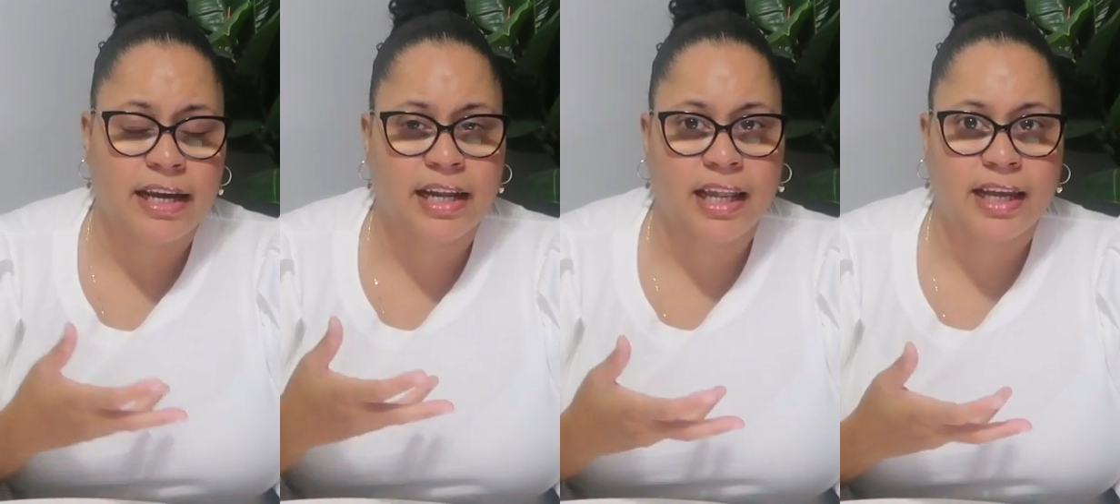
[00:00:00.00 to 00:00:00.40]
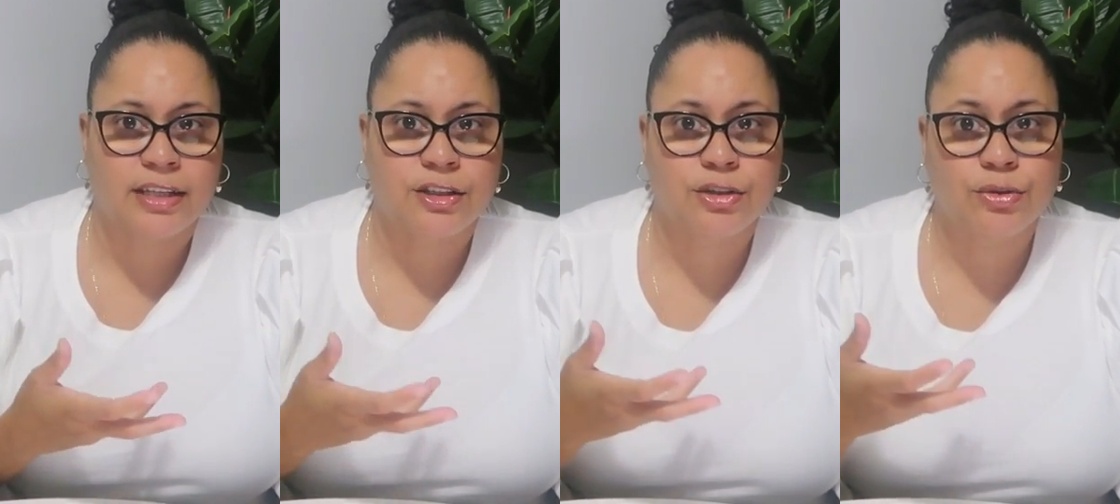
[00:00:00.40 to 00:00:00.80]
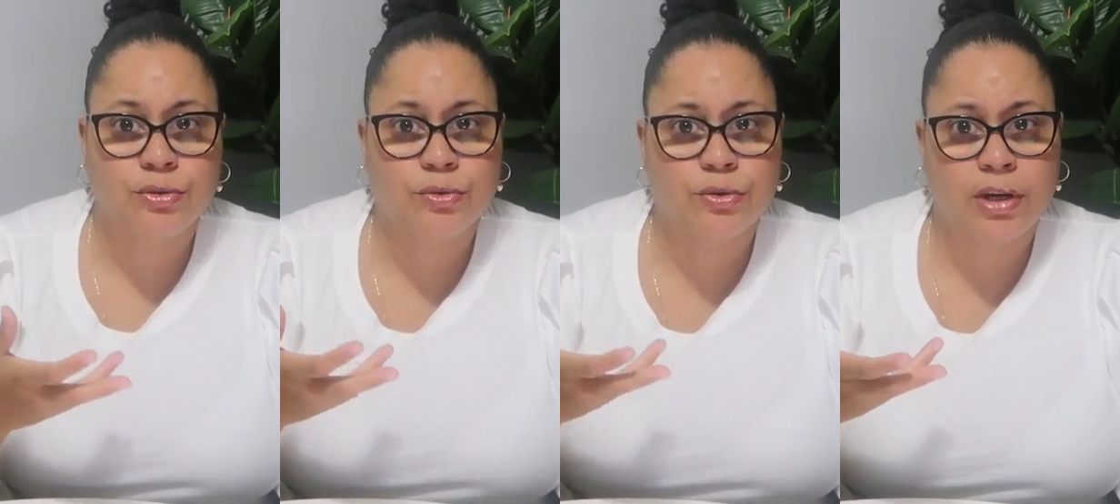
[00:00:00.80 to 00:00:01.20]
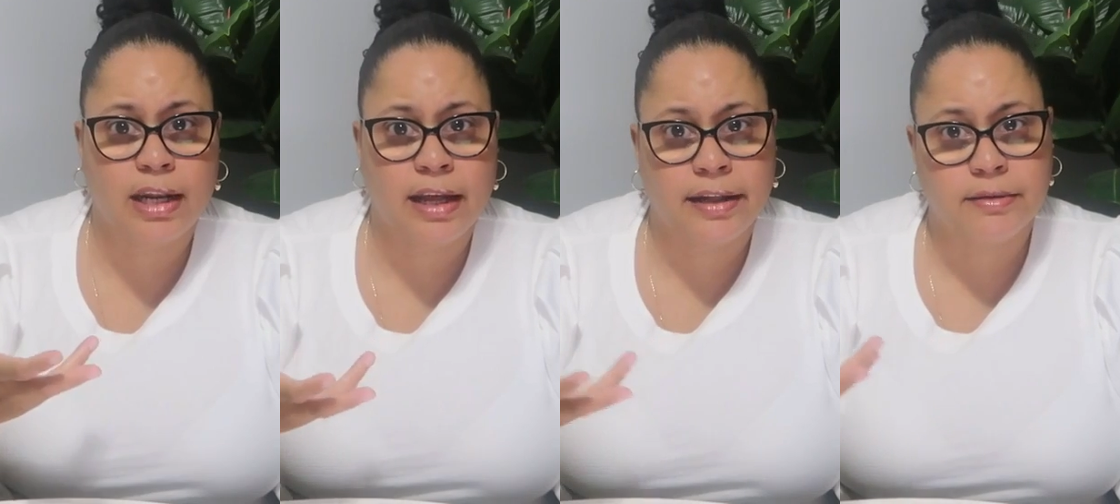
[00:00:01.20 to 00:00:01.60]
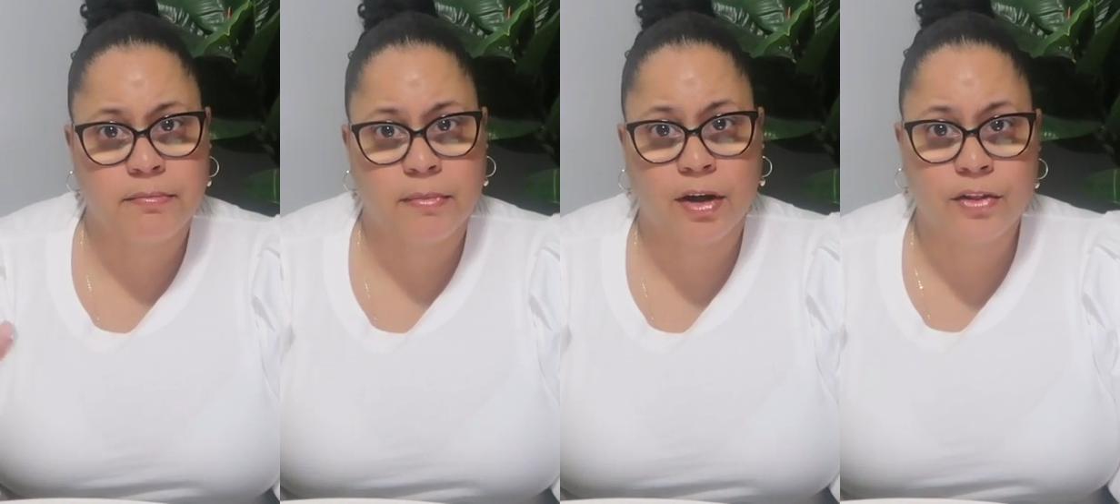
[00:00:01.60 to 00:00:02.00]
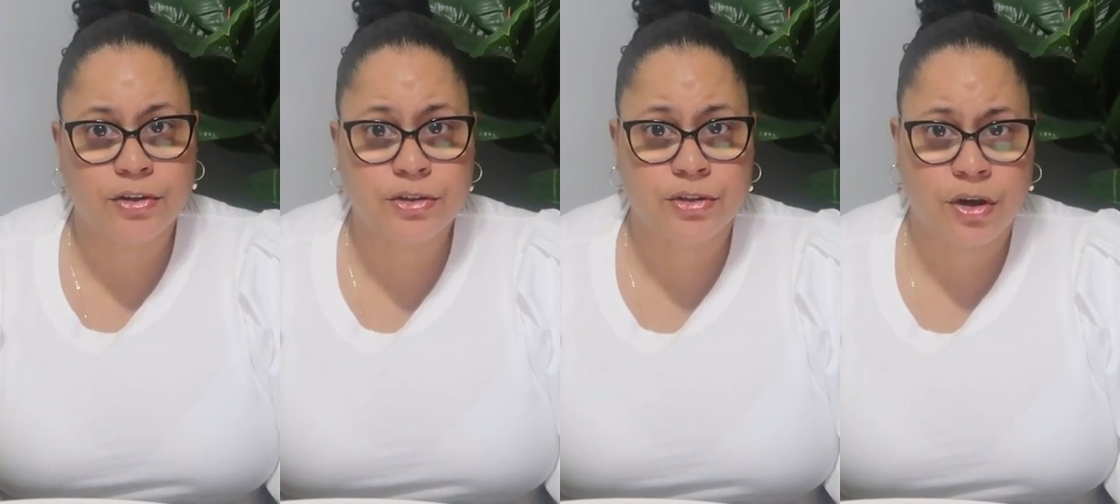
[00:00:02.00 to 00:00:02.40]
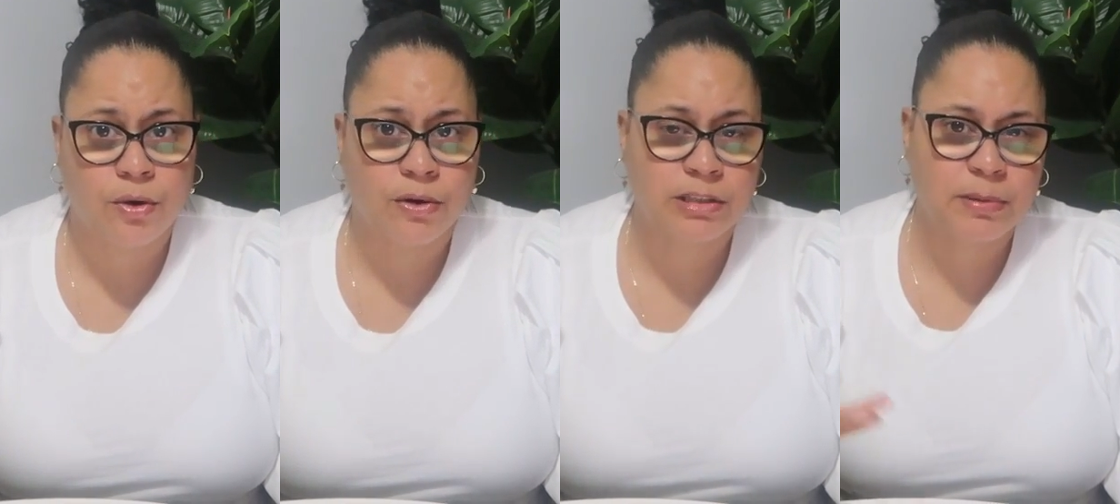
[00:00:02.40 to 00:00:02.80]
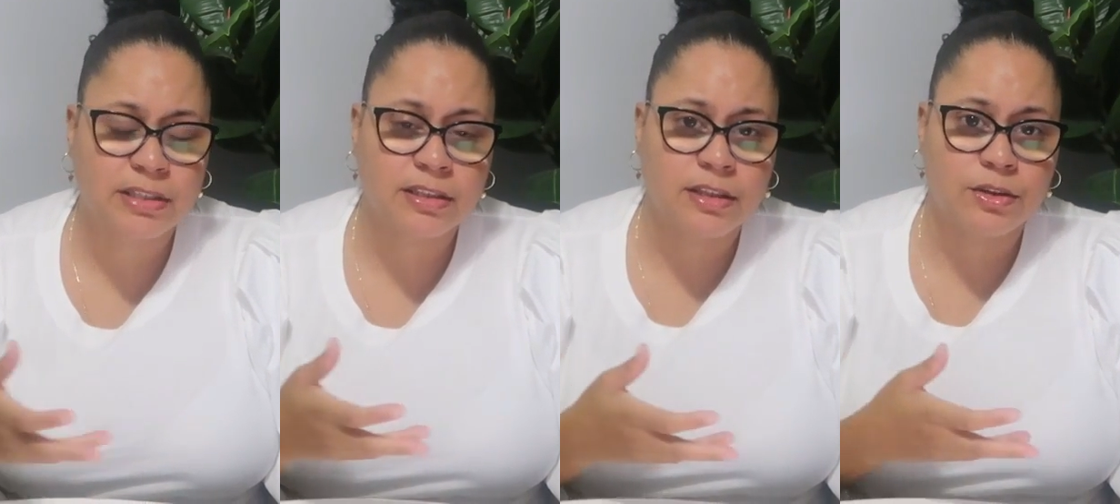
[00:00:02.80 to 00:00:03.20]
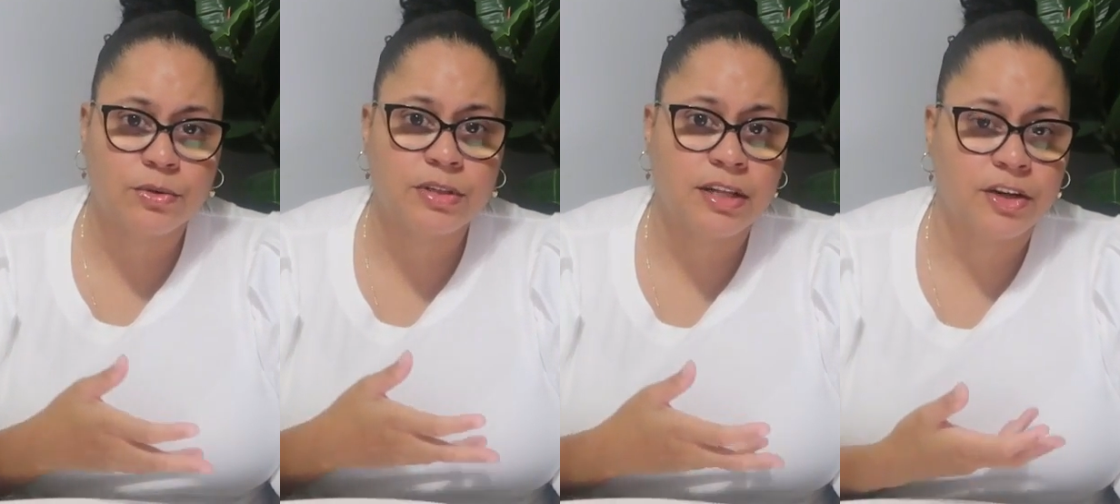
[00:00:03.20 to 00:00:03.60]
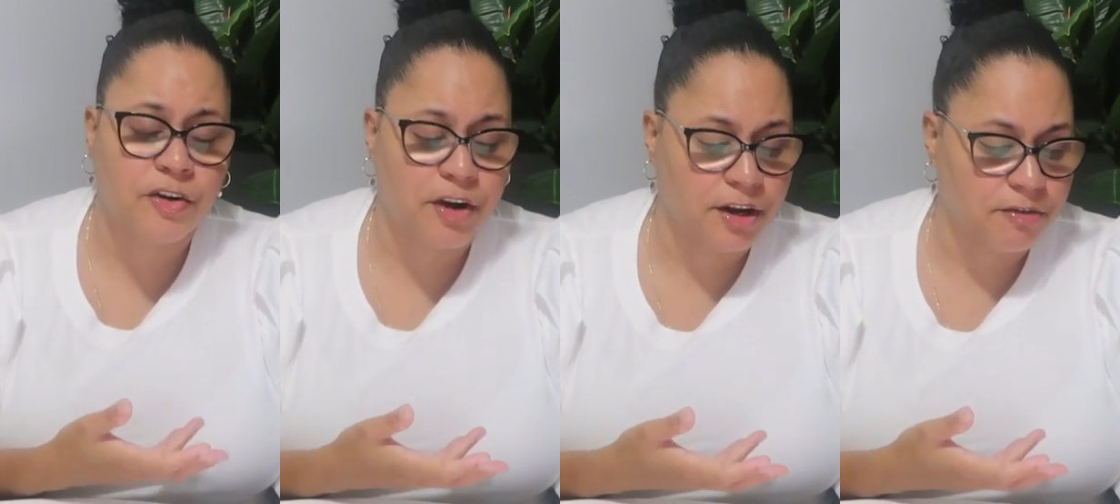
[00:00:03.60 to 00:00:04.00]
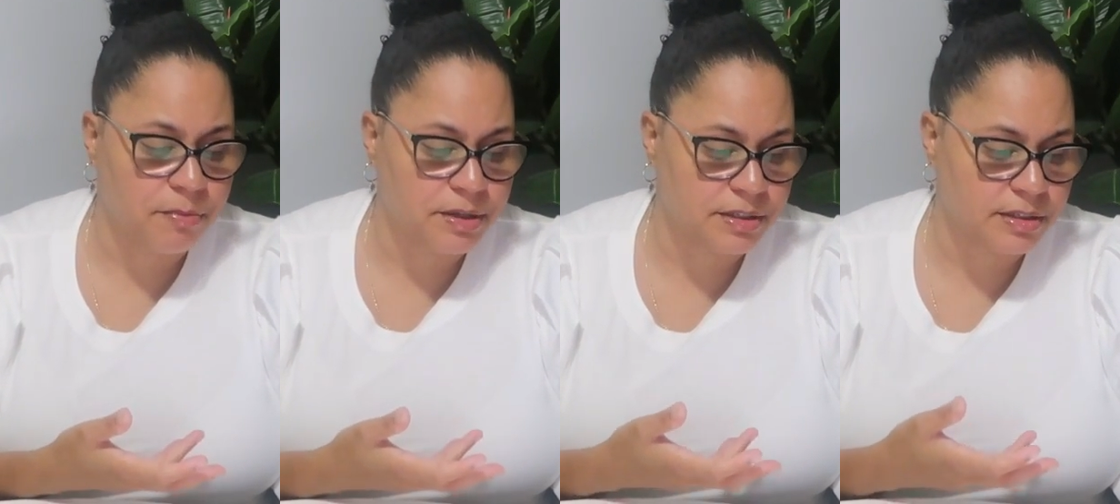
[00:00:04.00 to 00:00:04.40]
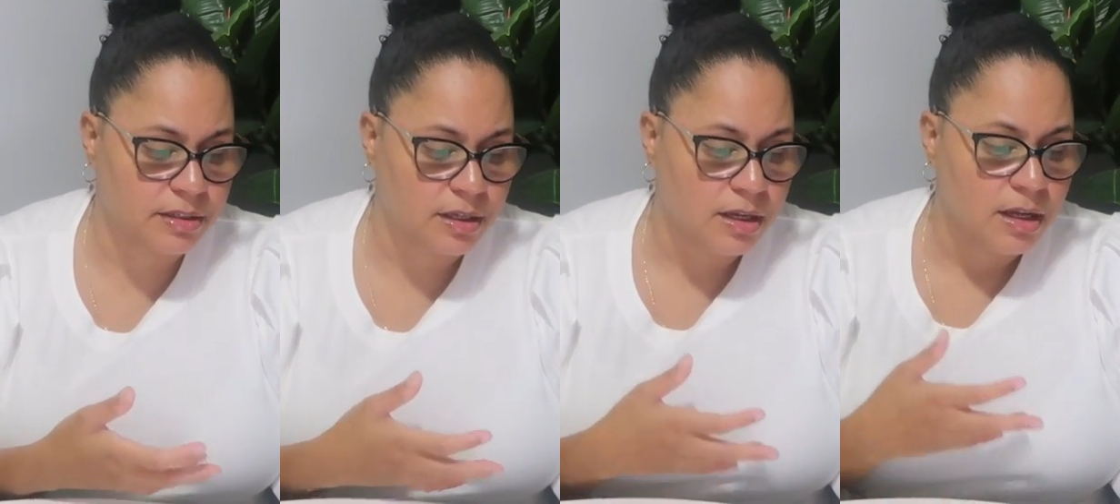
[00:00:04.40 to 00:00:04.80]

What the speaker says: And I like to let others know, especially those in the creative business.